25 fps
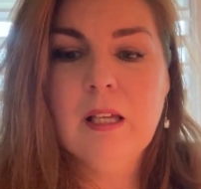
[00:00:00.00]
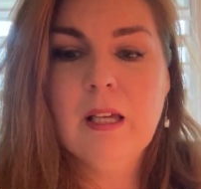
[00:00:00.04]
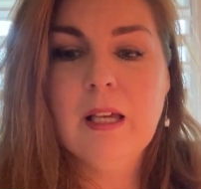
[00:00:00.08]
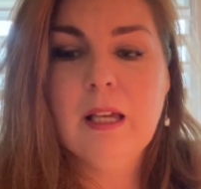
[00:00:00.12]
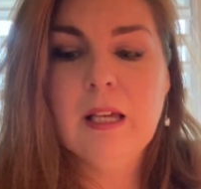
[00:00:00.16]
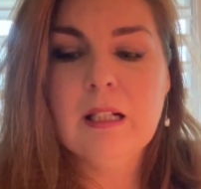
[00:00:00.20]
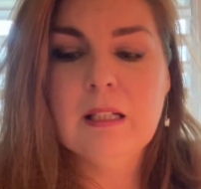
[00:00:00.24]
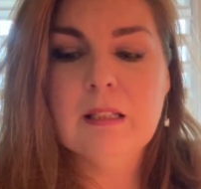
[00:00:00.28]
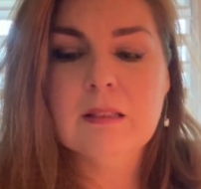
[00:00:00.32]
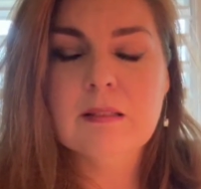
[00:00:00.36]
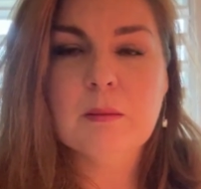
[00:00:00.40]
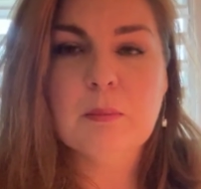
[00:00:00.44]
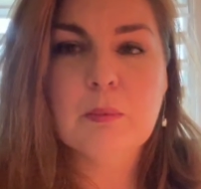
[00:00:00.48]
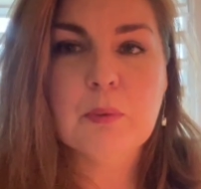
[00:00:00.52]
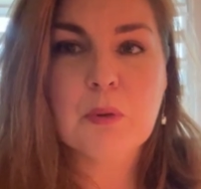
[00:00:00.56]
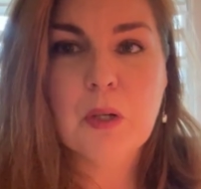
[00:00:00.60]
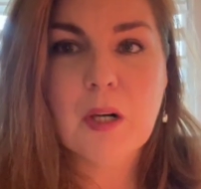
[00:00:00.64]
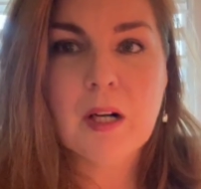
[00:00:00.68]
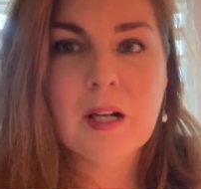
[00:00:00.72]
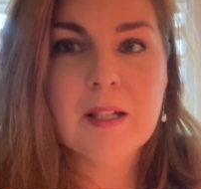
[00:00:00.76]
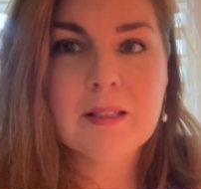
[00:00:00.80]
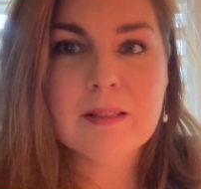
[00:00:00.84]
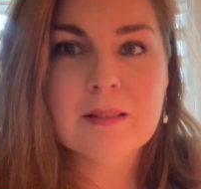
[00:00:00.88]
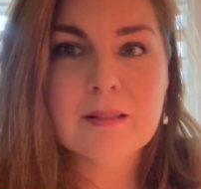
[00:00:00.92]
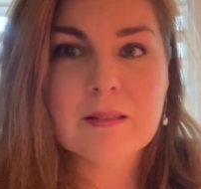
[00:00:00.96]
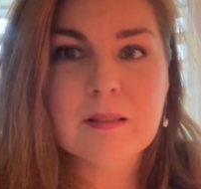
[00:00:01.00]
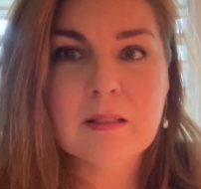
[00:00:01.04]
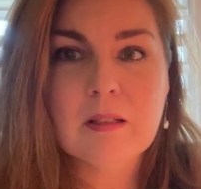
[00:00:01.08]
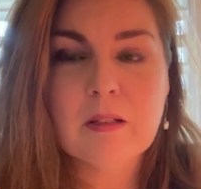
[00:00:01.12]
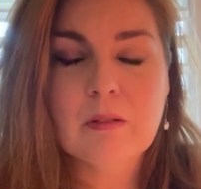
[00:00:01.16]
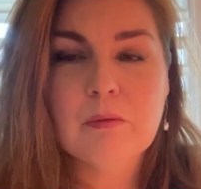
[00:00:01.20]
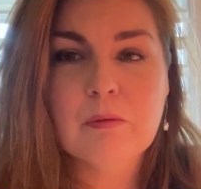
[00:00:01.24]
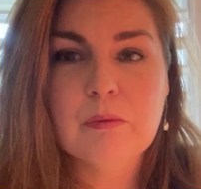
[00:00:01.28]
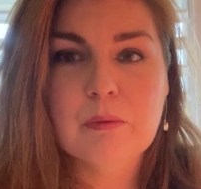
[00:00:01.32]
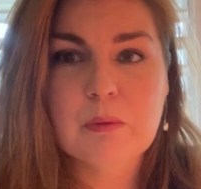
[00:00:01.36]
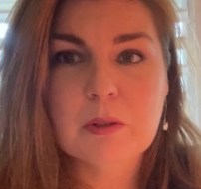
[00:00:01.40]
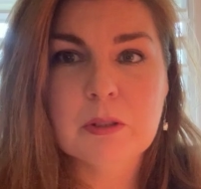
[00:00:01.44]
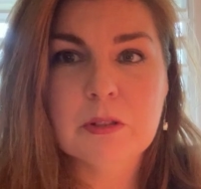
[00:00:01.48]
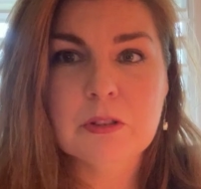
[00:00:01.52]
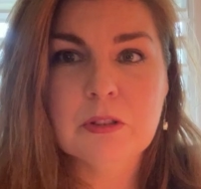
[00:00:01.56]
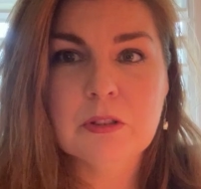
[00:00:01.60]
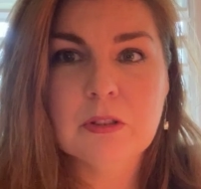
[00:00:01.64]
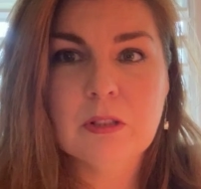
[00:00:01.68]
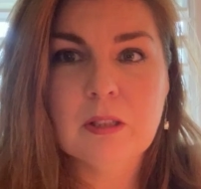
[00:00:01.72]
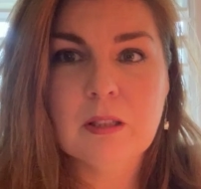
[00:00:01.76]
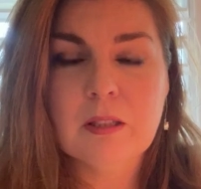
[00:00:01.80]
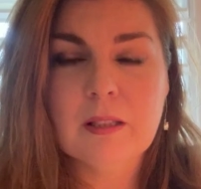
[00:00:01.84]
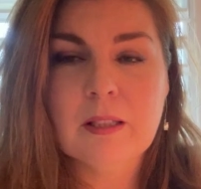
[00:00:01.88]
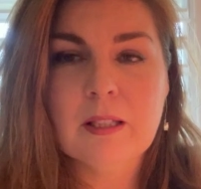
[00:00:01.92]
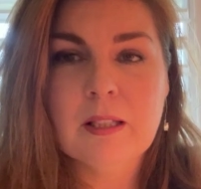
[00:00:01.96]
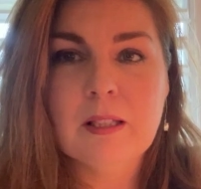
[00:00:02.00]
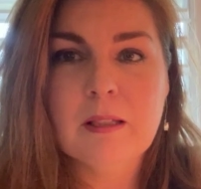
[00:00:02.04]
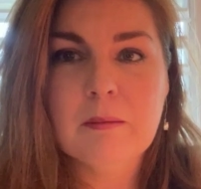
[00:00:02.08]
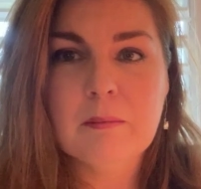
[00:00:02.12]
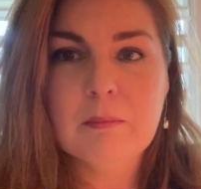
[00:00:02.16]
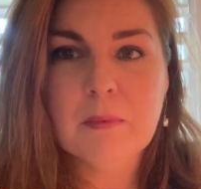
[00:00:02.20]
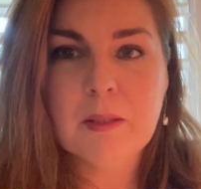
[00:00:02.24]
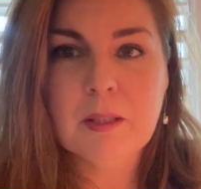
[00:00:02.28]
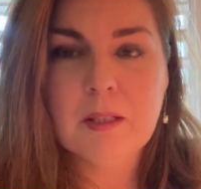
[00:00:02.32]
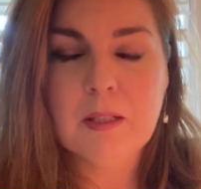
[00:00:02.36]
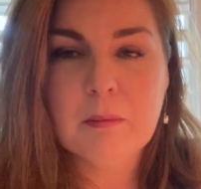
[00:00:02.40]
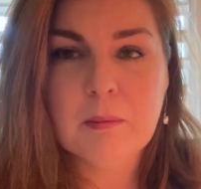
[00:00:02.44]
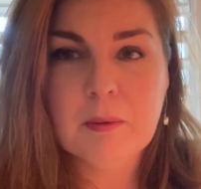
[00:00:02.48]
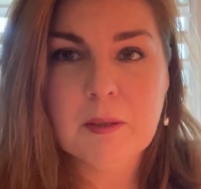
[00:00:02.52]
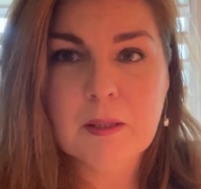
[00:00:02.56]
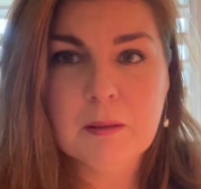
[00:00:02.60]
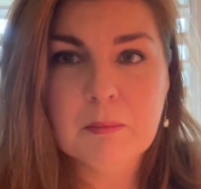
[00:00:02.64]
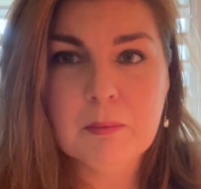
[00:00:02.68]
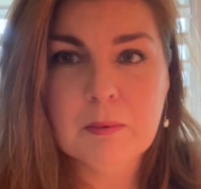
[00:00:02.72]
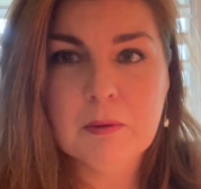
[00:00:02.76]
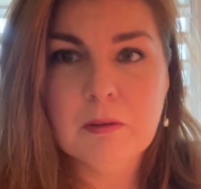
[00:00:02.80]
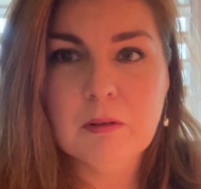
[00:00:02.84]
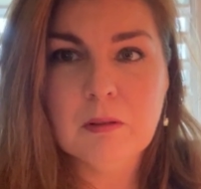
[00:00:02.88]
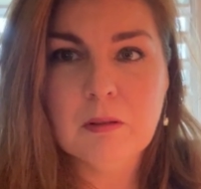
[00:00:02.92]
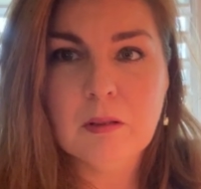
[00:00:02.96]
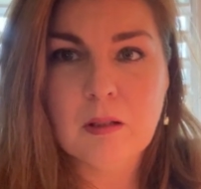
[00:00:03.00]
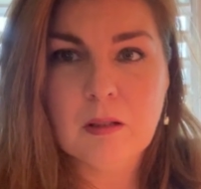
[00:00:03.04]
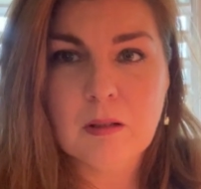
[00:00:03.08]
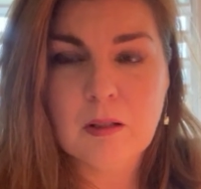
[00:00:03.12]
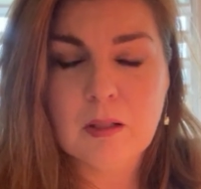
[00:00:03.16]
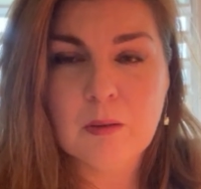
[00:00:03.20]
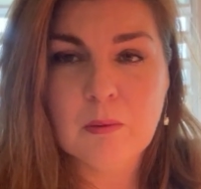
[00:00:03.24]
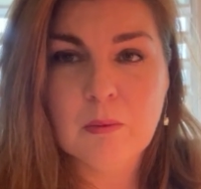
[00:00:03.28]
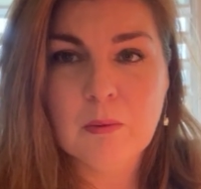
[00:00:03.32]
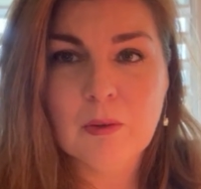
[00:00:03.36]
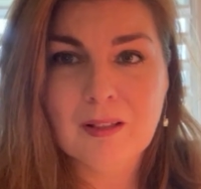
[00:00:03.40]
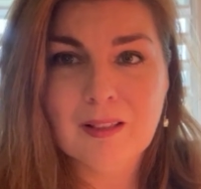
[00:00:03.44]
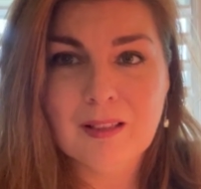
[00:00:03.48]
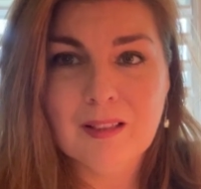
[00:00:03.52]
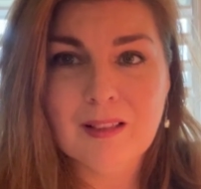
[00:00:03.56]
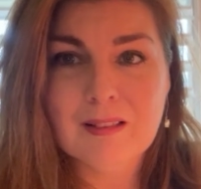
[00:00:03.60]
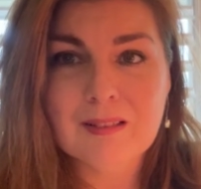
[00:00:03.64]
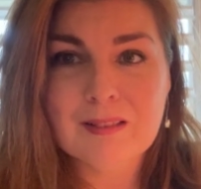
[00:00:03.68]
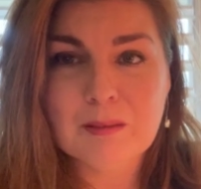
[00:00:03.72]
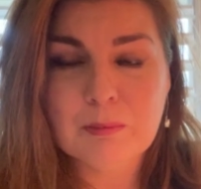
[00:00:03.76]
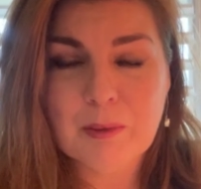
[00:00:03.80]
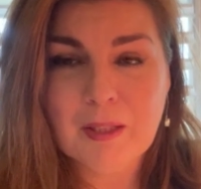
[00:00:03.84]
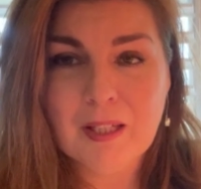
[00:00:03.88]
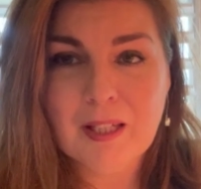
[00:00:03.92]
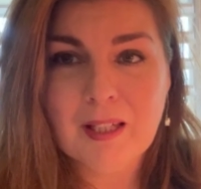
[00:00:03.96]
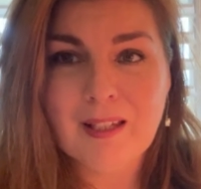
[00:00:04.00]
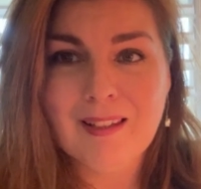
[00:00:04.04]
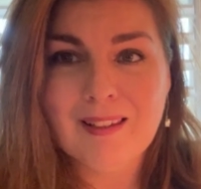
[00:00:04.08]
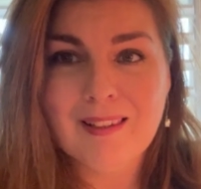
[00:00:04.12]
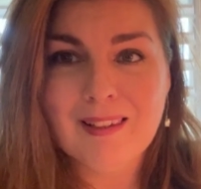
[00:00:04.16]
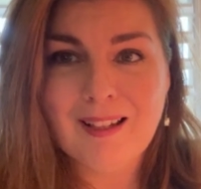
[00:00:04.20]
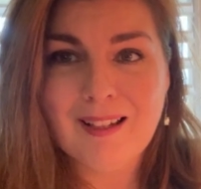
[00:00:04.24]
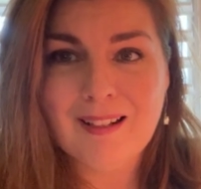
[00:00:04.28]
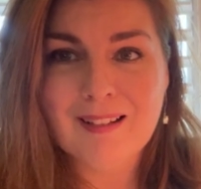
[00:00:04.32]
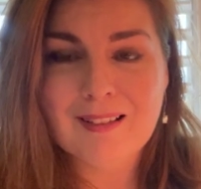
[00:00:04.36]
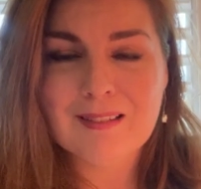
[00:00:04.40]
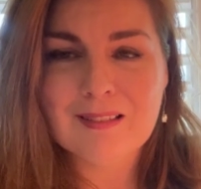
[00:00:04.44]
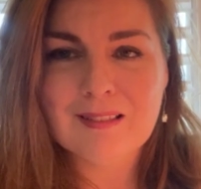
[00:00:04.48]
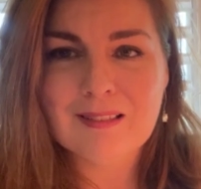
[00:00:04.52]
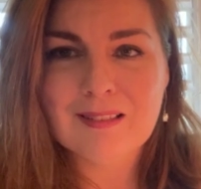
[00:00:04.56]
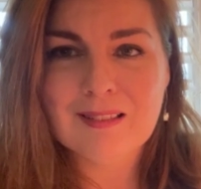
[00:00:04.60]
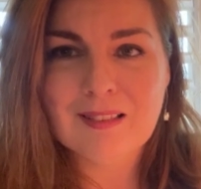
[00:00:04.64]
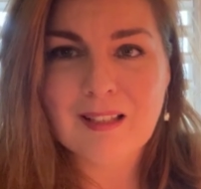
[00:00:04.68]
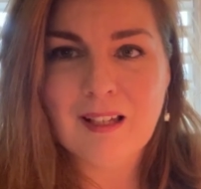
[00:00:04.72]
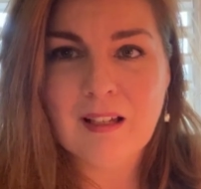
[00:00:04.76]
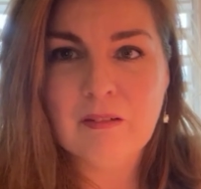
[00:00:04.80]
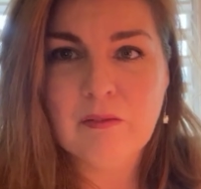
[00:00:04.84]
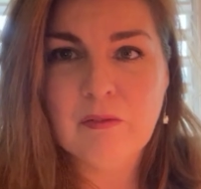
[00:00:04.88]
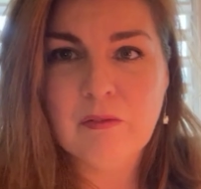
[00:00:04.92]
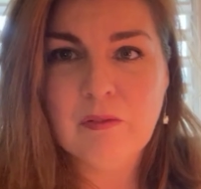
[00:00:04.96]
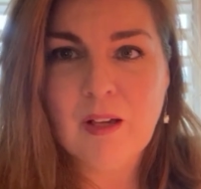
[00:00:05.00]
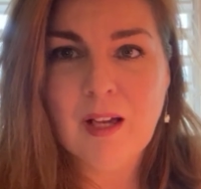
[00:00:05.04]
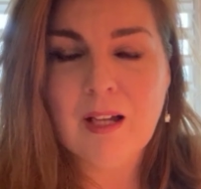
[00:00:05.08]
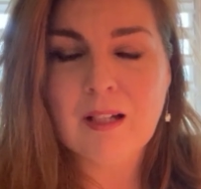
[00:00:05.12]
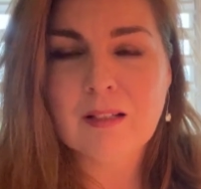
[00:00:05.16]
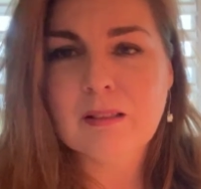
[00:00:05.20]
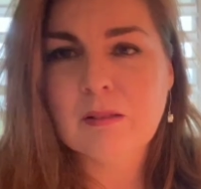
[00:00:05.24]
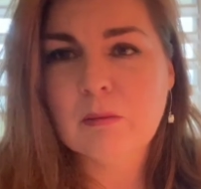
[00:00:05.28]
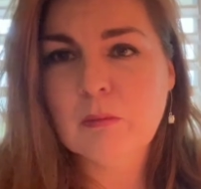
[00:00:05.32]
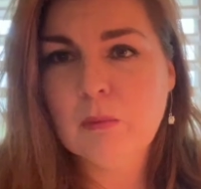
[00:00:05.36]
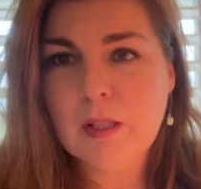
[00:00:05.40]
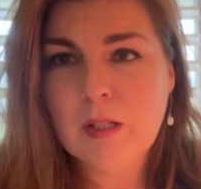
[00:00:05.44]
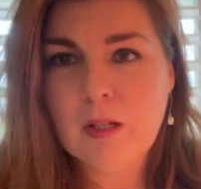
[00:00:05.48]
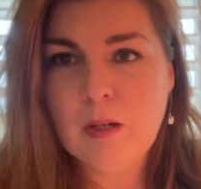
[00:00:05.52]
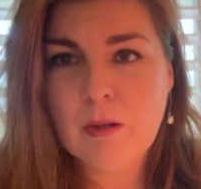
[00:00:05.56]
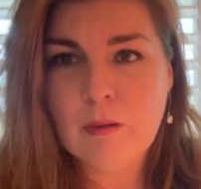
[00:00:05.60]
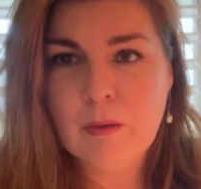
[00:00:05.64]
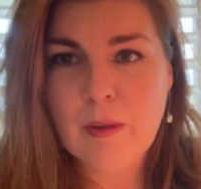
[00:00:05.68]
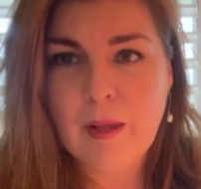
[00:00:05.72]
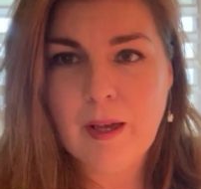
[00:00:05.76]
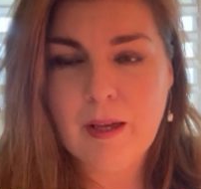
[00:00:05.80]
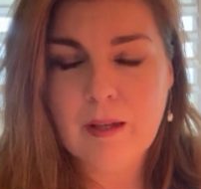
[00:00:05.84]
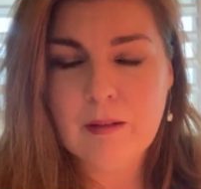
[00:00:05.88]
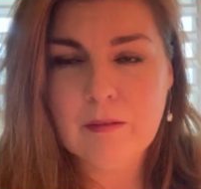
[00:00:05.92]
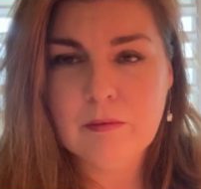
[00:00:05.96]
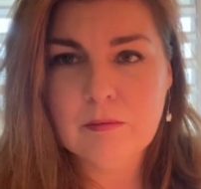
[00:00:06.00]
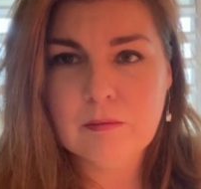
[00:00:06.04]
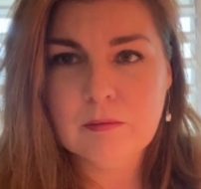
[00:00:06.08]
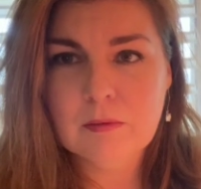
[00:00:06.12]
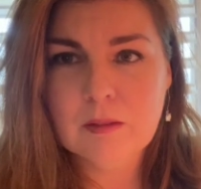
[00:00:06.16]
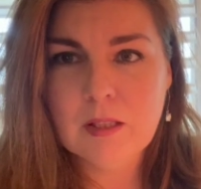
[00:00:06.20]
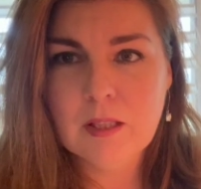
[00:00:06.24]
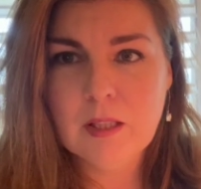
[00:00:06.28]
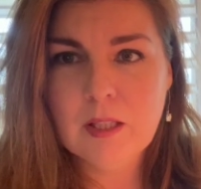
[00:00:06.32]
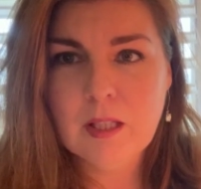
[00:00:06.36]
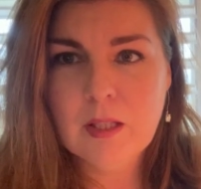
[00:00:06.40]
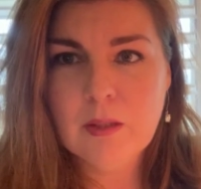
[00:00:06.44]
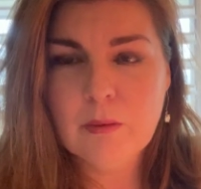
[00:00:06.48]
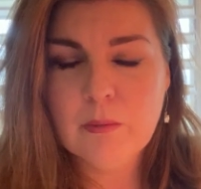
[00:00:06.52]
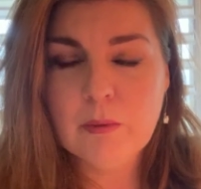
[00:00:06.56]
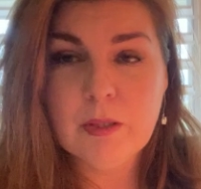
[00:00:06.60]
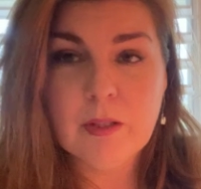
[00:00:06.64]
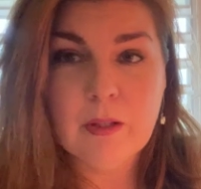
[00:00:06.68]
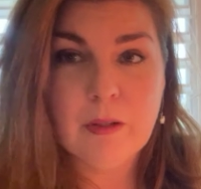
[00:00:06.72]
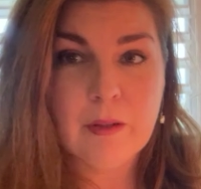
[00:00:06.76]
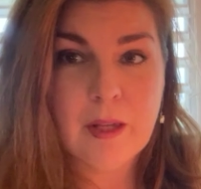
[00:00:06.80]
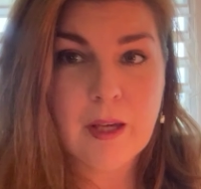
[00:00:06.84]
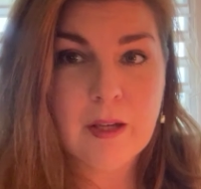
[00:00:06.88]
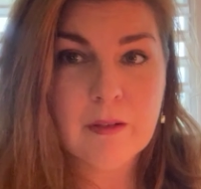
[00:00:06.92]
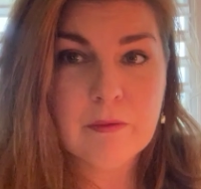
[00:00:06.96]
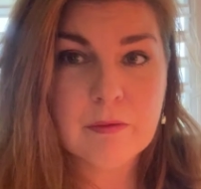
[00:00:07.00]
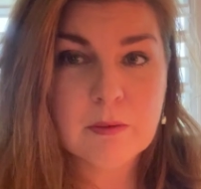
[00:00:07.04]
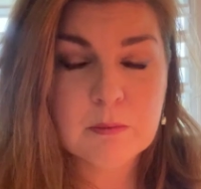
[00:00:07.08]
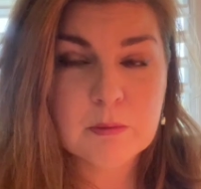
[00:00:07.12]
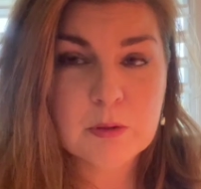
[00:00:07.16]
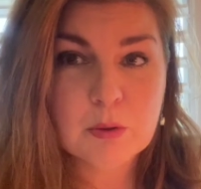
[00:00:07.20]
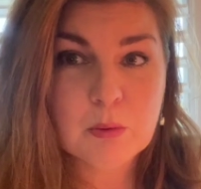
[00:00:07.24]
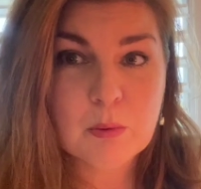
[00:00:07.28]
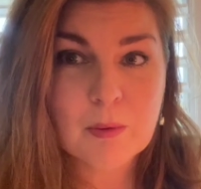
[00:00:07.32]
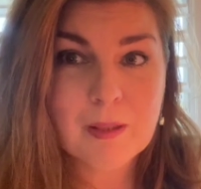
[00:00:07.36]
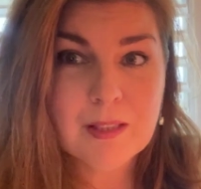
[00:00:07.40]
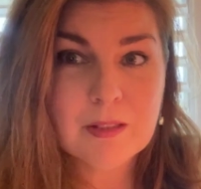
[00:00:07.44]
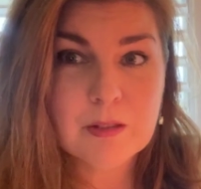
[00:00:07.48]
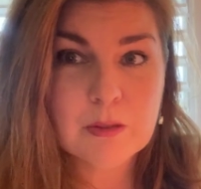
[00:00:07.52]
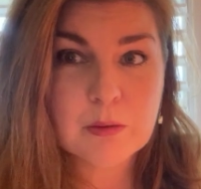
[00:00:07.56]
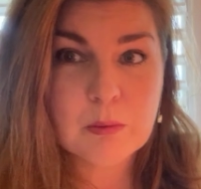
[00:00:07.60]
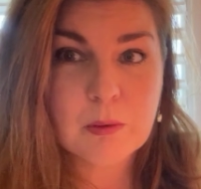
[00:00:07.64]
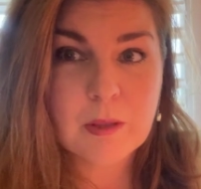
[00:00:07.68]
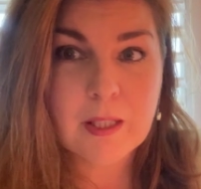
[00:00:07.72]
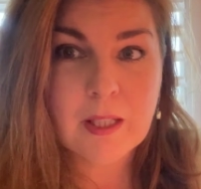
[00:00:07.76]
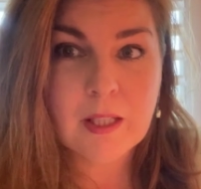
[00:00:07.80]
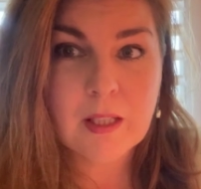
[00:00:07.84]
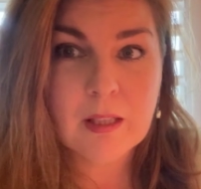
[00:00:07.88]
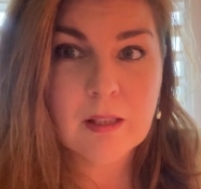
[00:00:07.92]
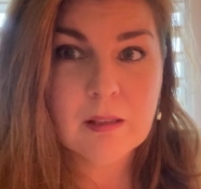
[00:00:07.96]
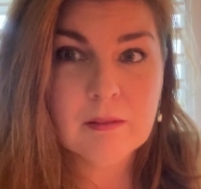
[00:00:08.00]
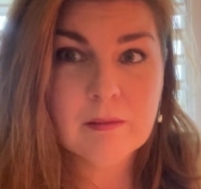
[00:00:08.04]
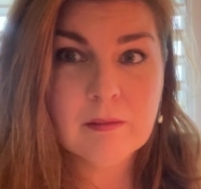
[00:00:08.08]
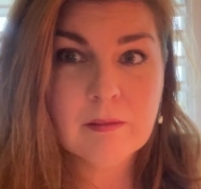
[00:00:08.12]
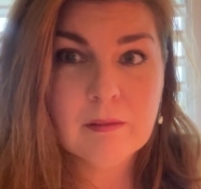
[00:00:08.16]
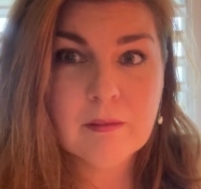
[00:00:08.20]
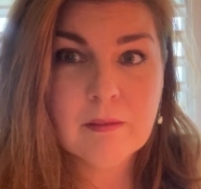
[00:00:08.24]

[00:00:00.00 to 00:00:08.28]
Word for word: And it's a price that unfortunately many people are unwilling to pay. That is a sad fact, and we know that. We know that from twenty twenty